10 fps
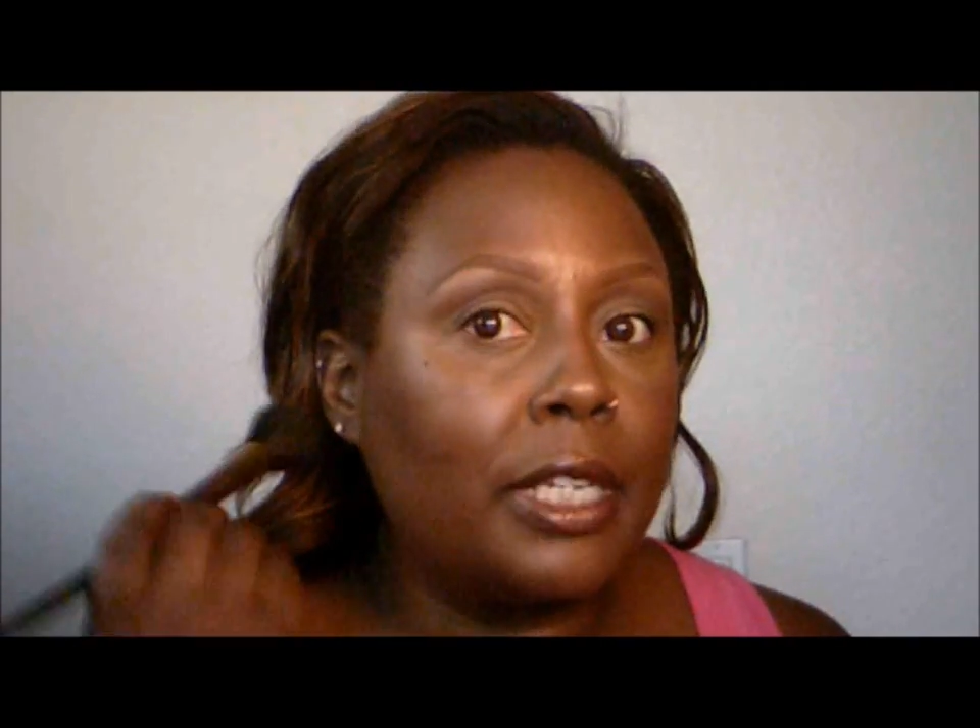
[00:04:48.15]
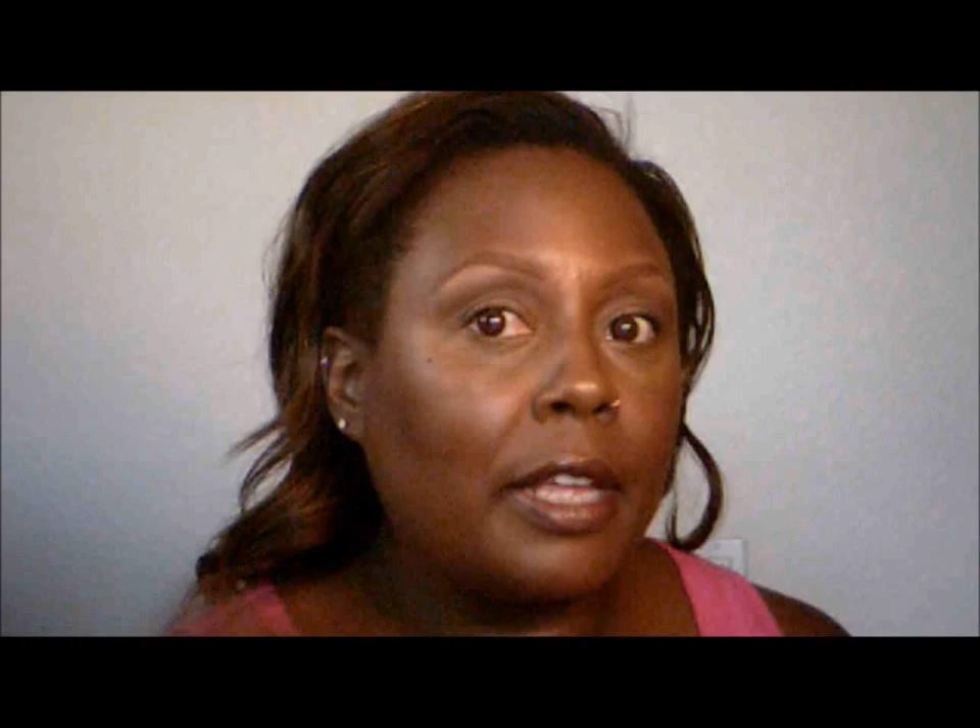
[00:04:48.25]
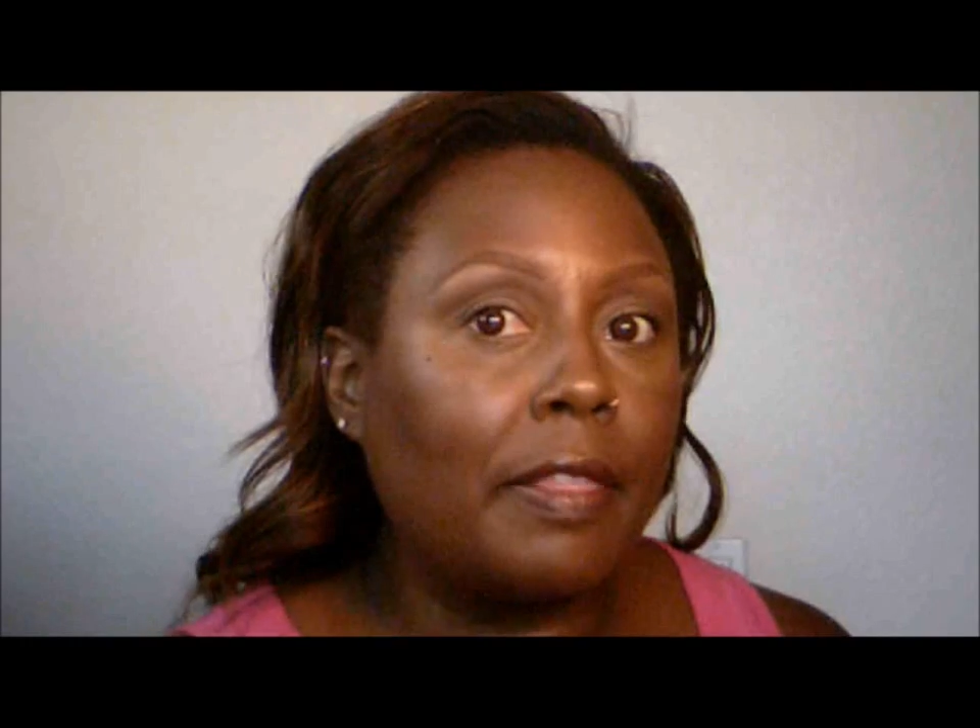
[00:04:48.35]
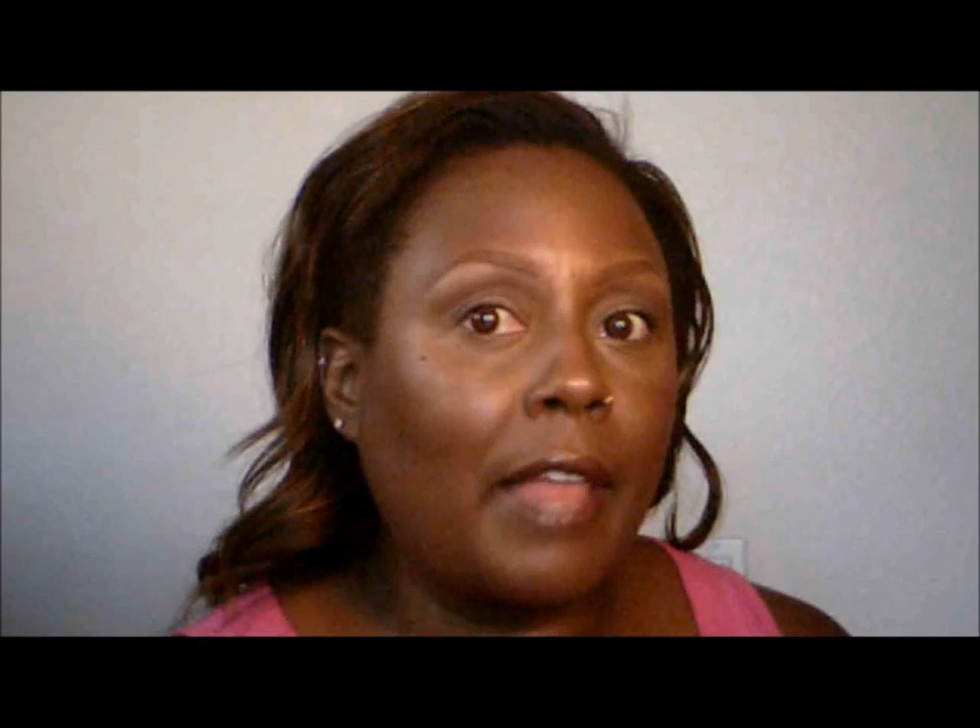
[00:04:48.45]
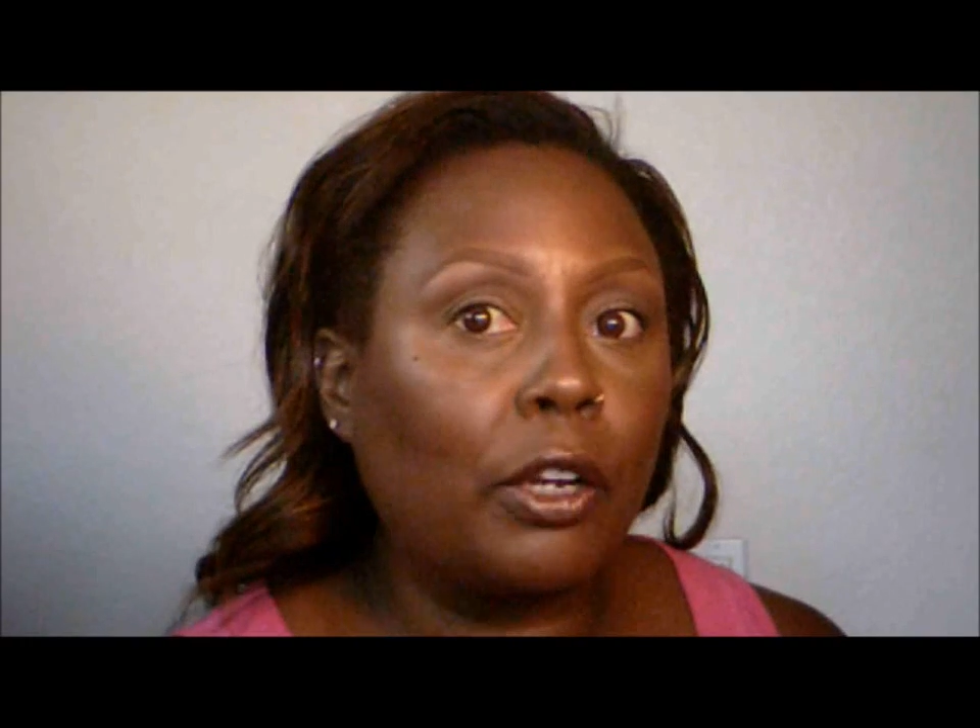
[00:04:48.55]

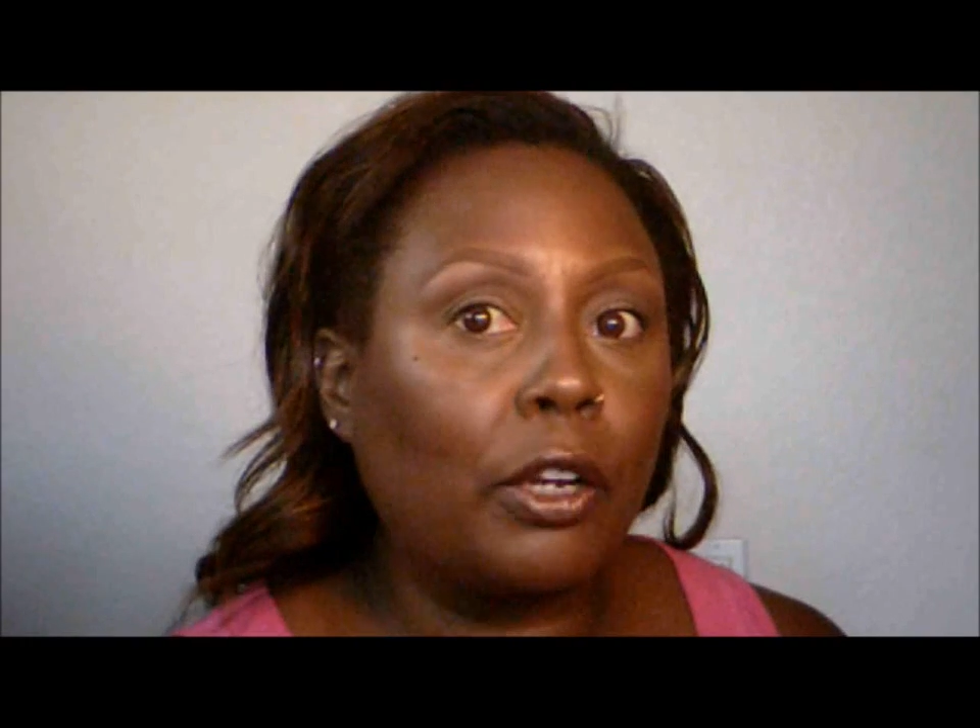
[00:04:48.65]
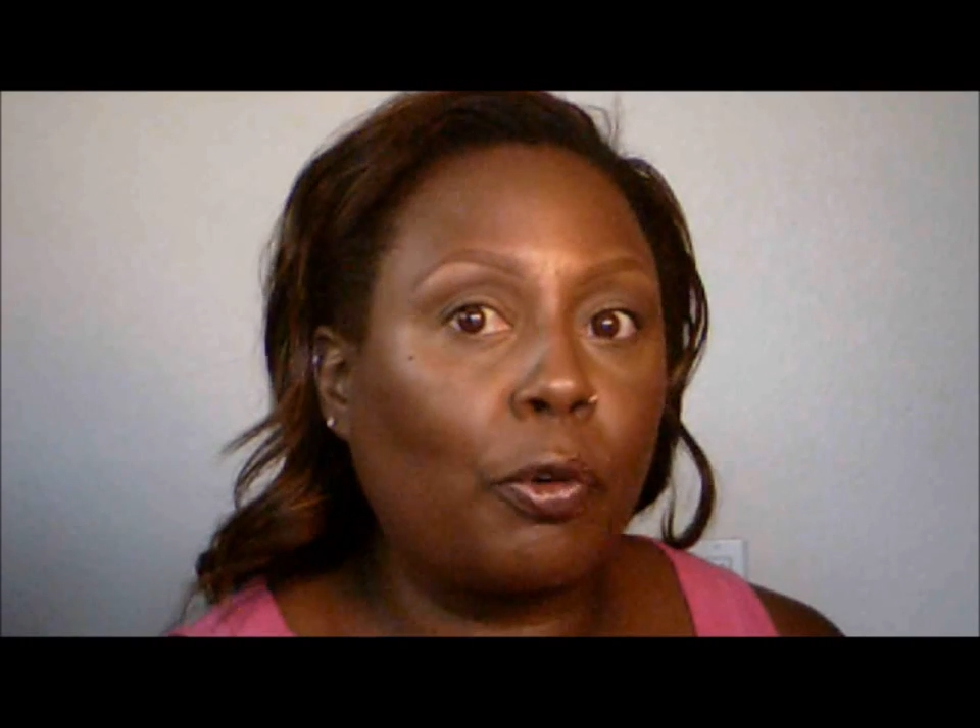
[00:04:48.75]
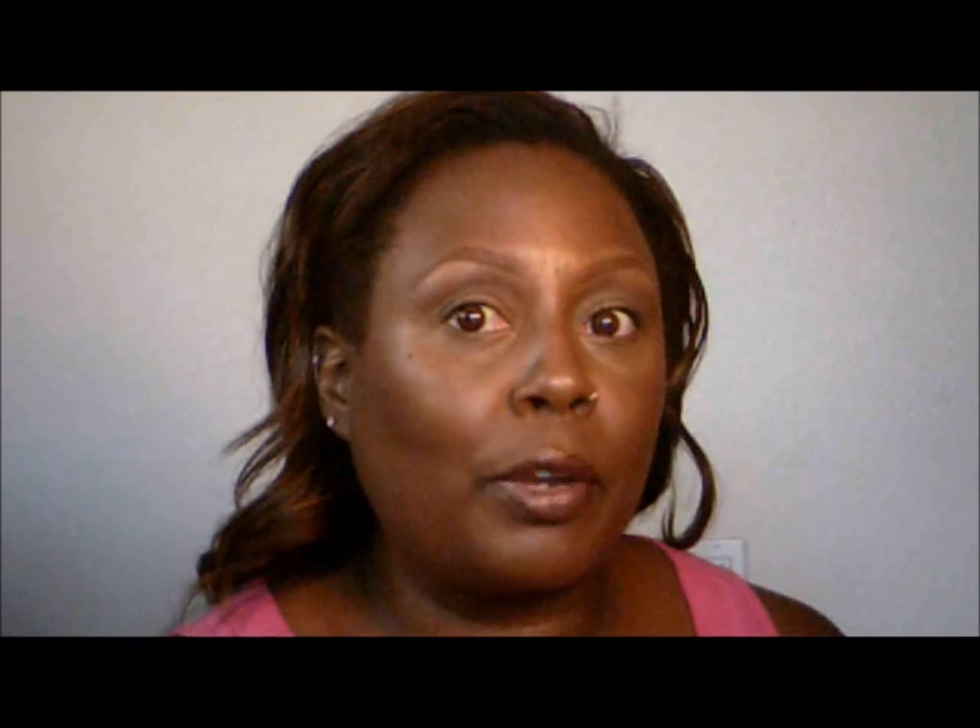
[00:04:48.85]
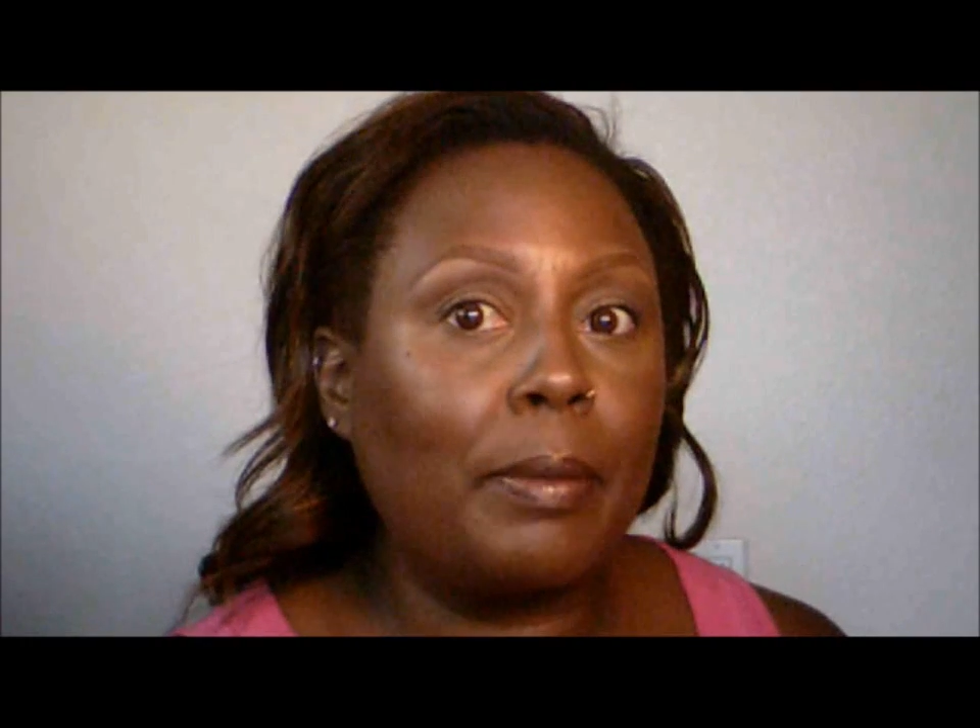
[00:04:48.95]
done that cream